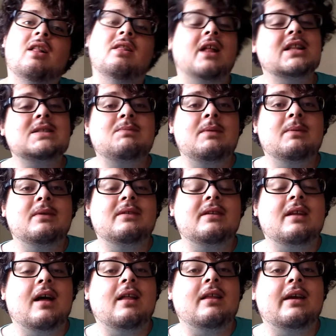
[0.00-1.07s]
Lots of people
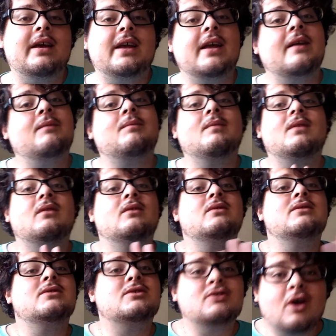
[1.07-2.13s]
did not like it.
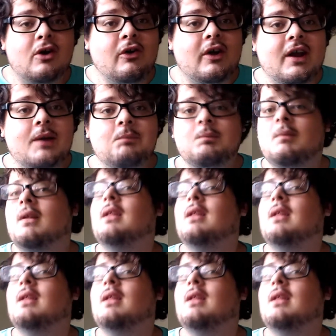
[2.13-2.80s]
Sorry.